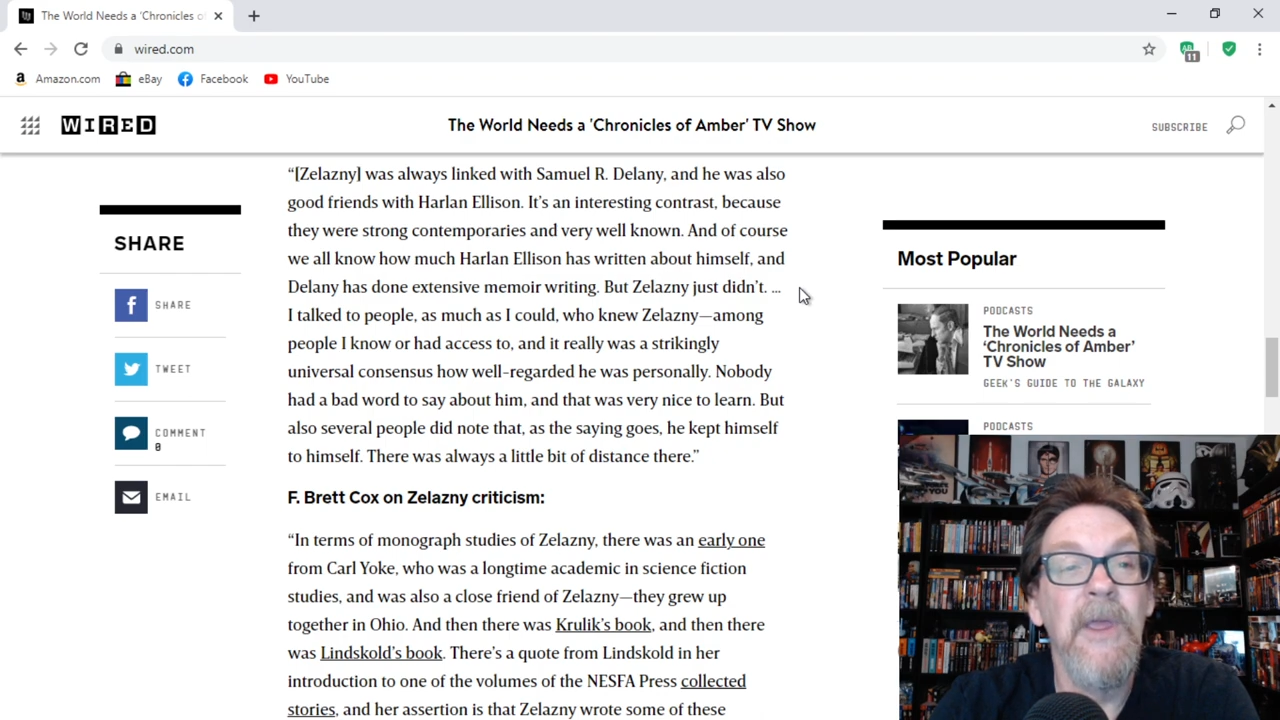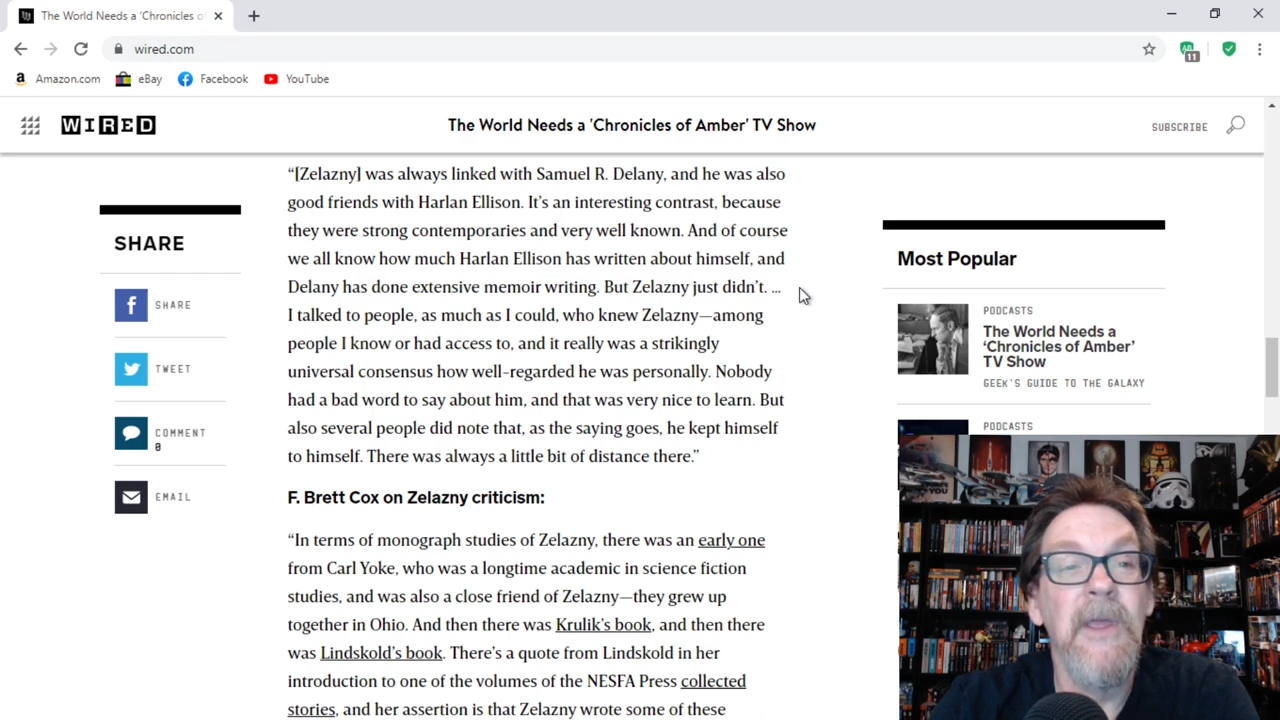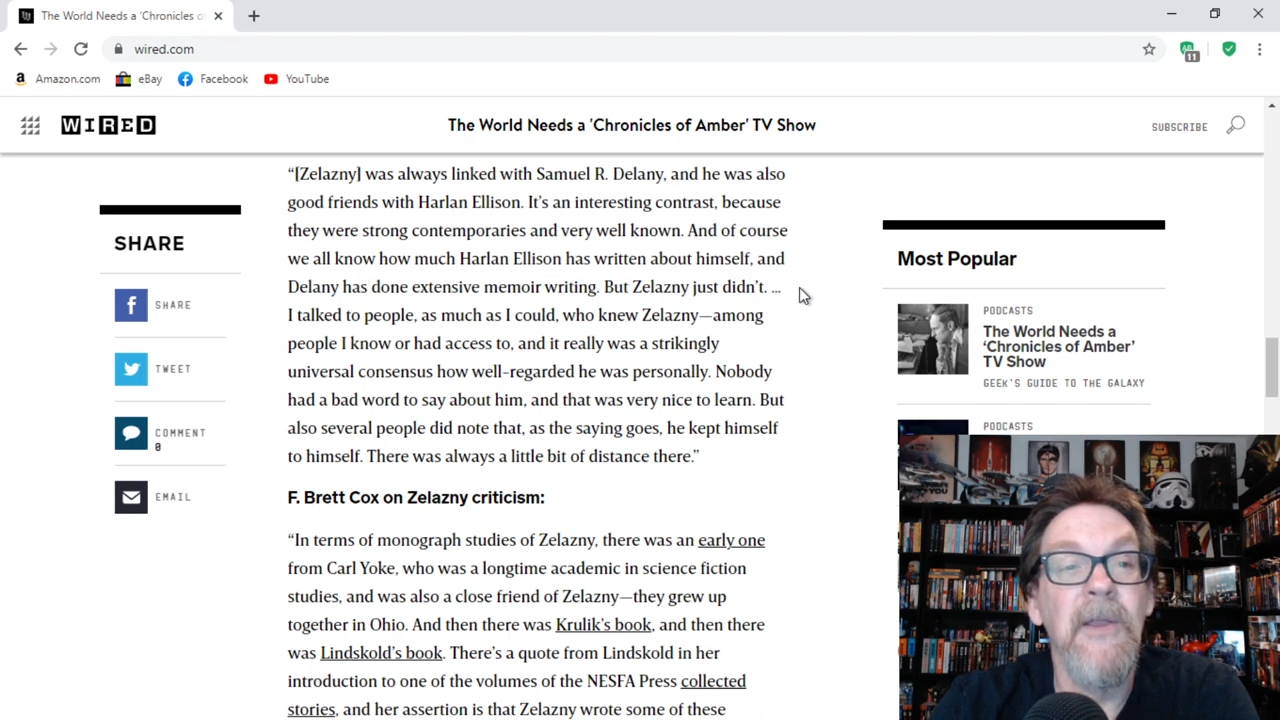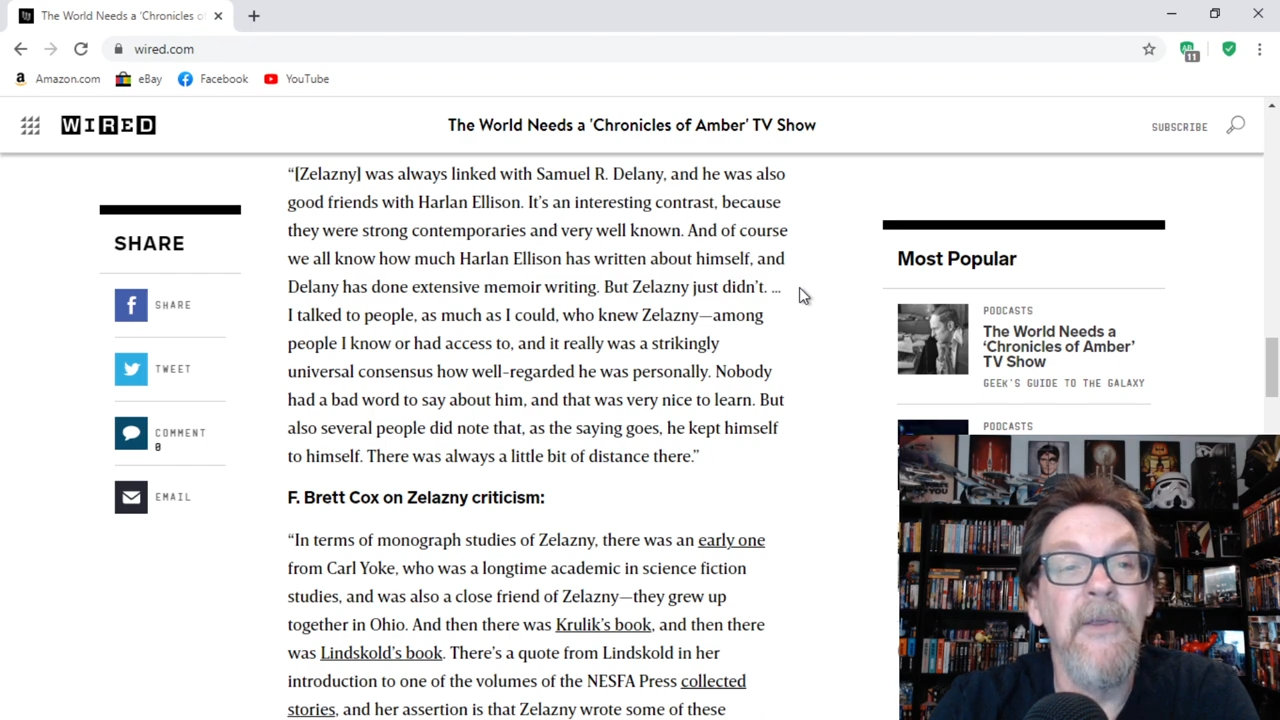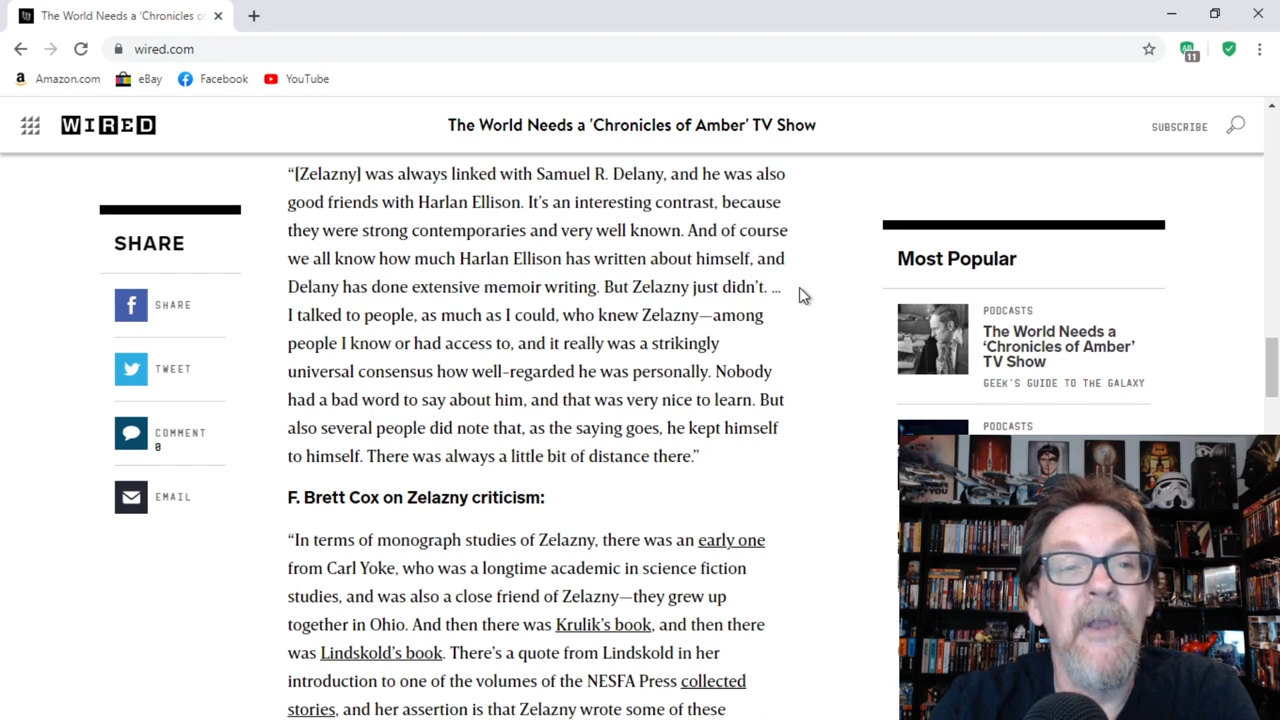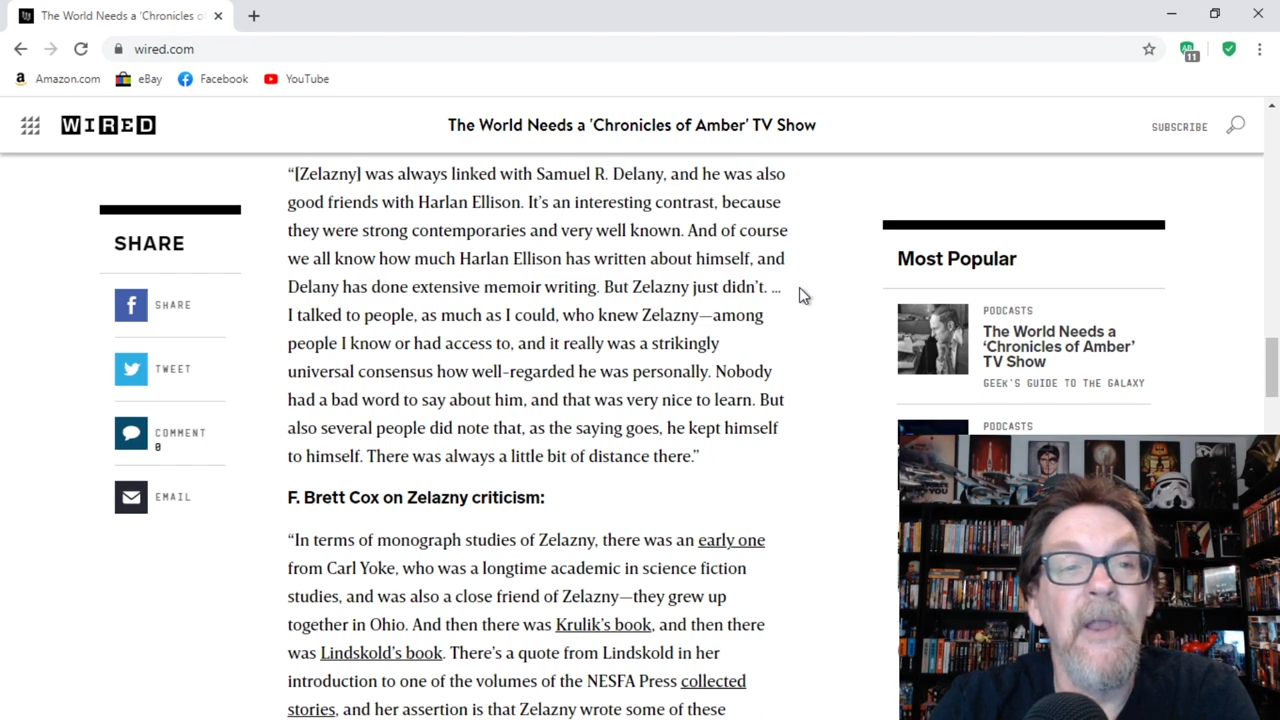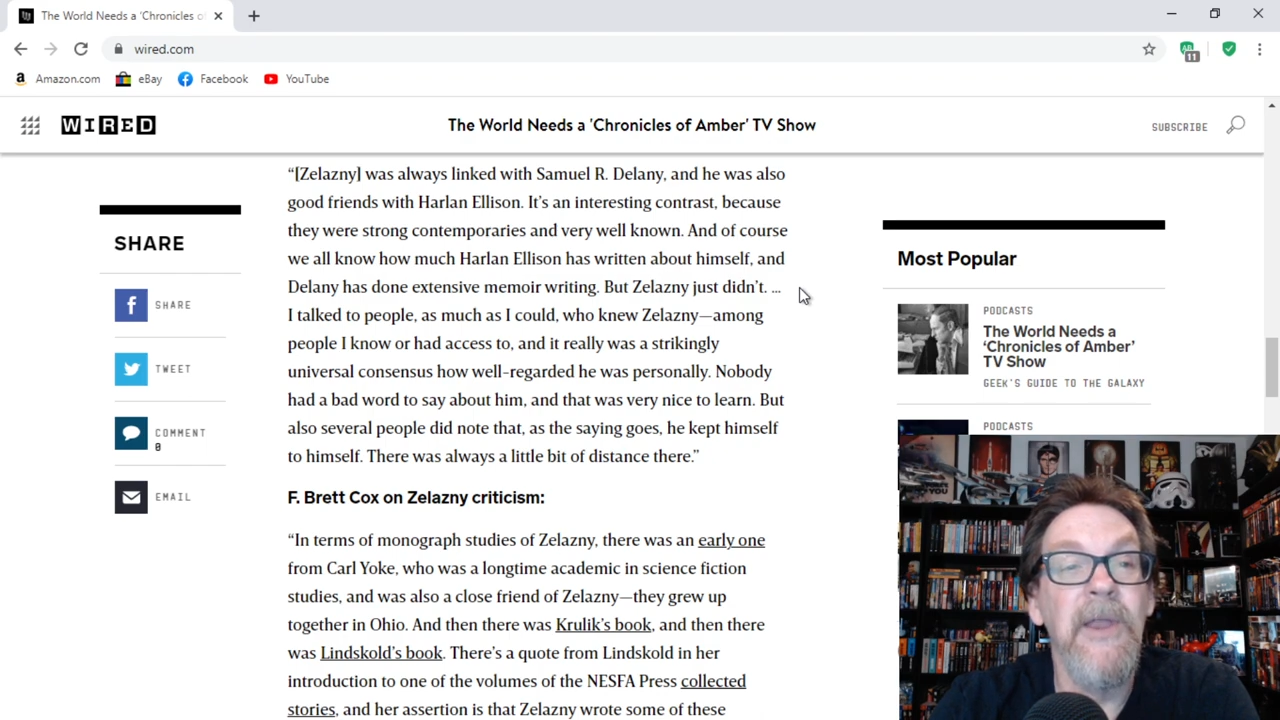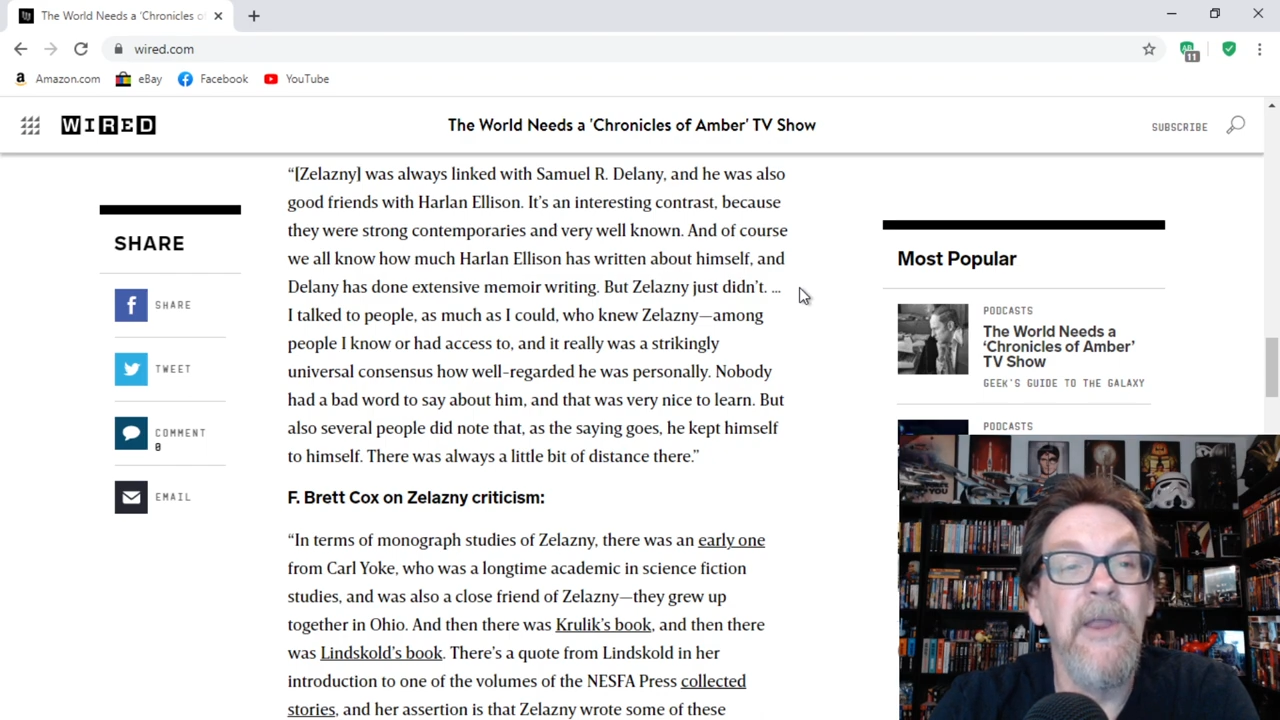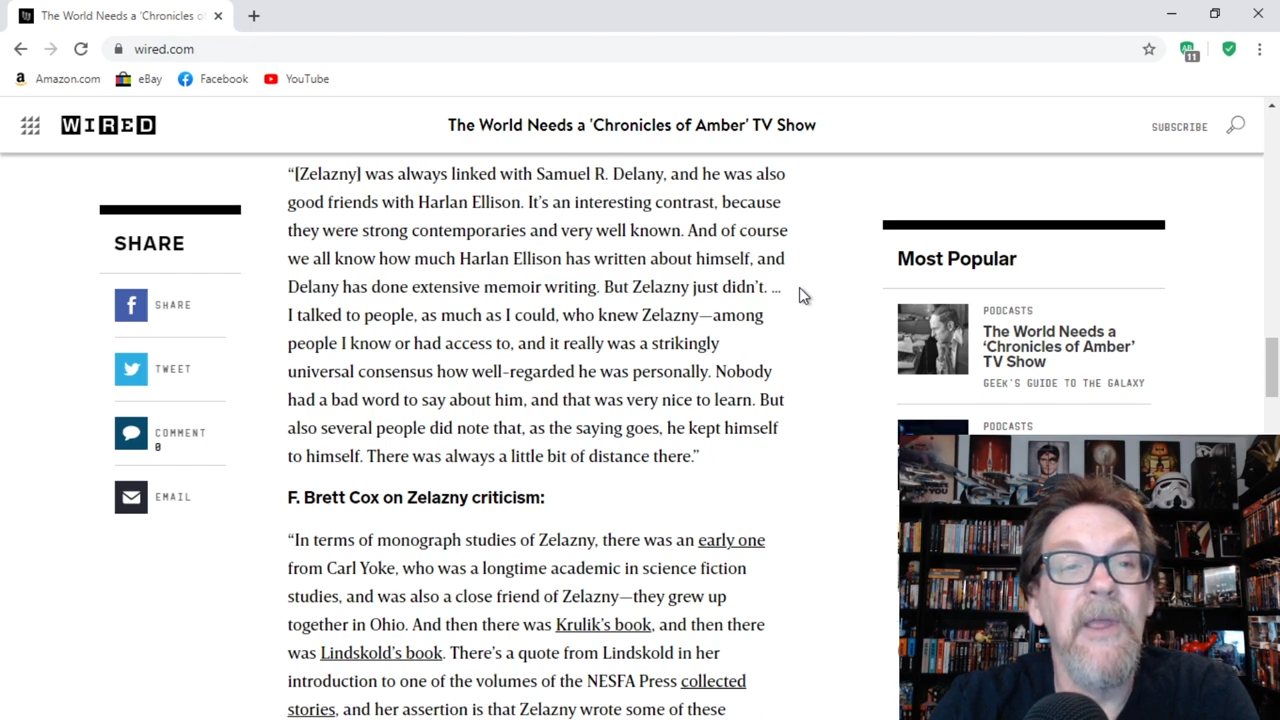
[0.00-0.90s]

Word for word: and Delany